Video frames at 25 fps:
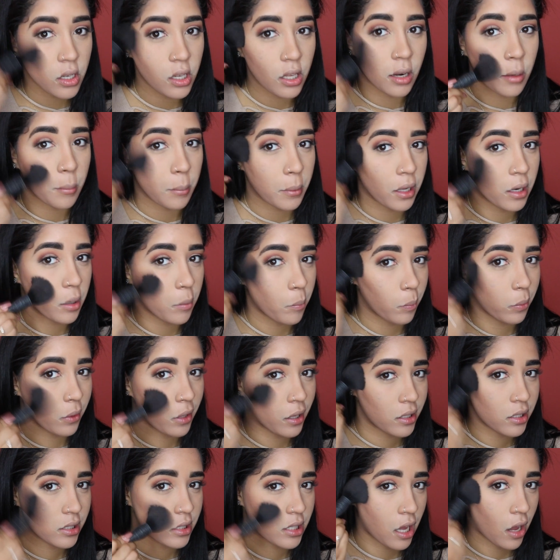I'm gonna
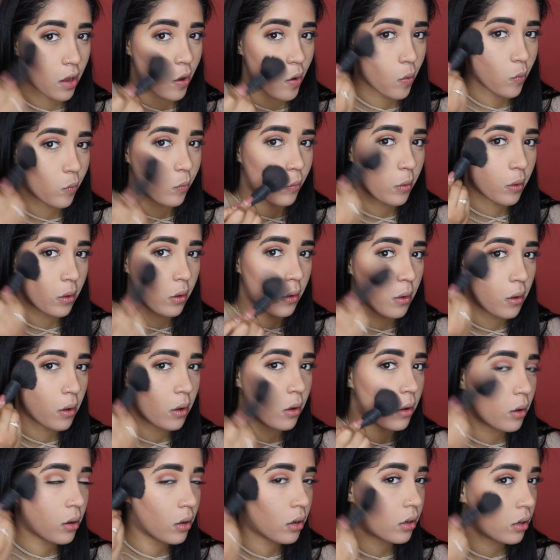blend out
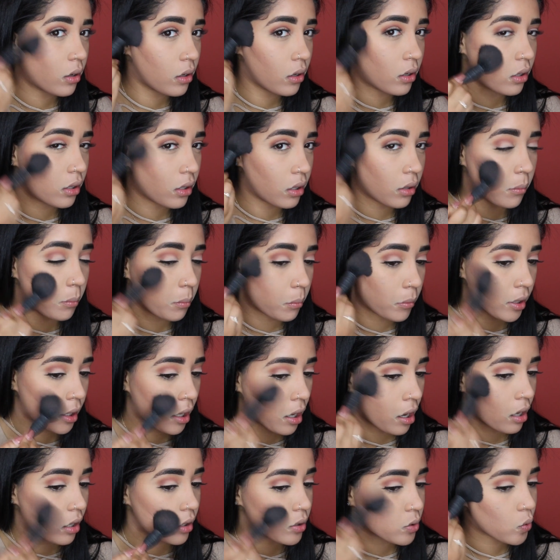my
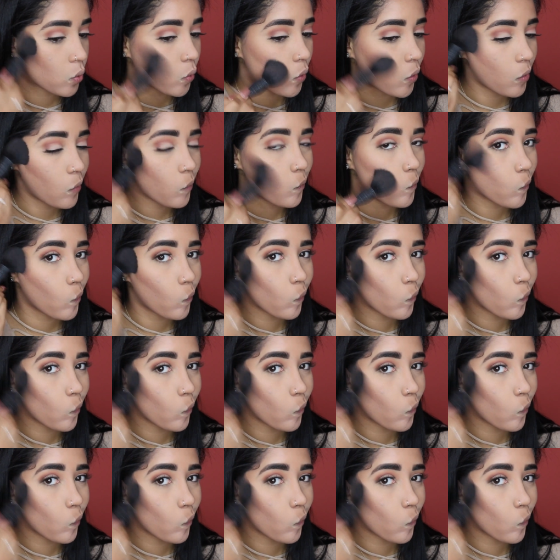contour.